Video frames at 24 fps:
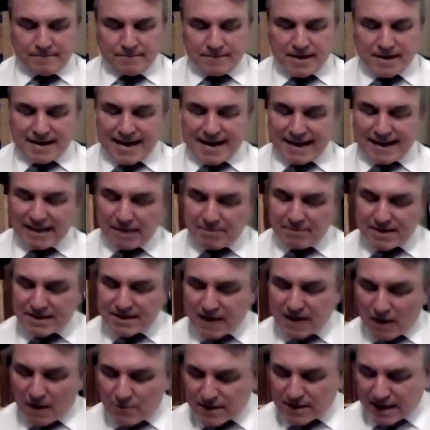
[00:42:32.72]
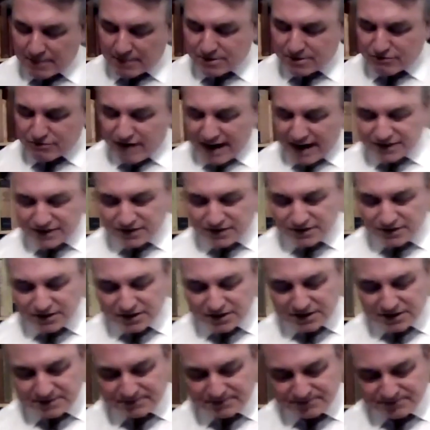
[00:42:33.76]
Now, can that be done with
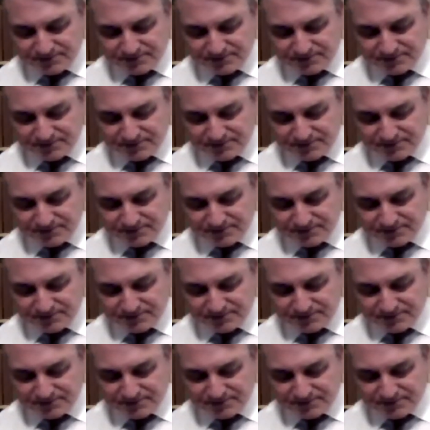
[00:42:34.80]
abstractions?